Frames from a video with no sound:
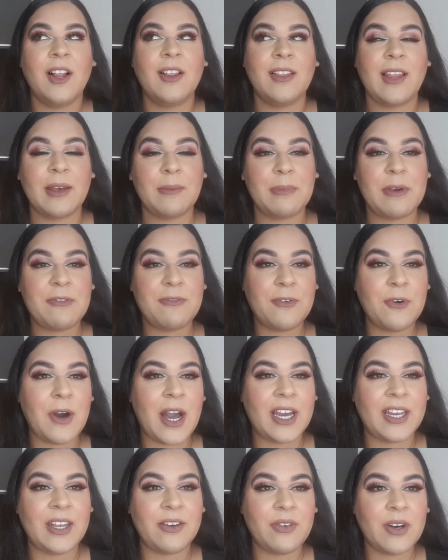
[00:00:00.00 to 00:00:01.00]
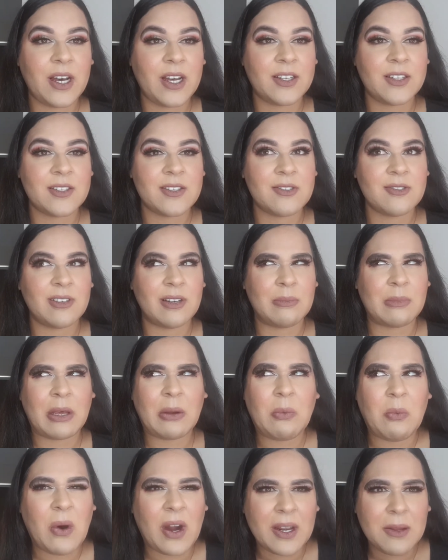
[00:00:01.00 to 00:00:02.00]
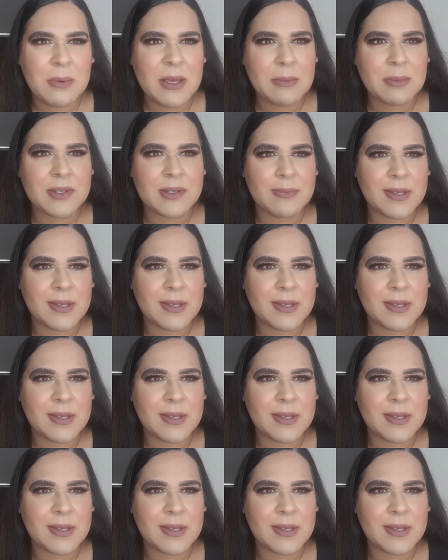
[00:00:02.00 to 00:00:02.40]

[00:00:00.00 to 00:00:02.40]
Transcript: Like before, I never understood. I'm like, why do people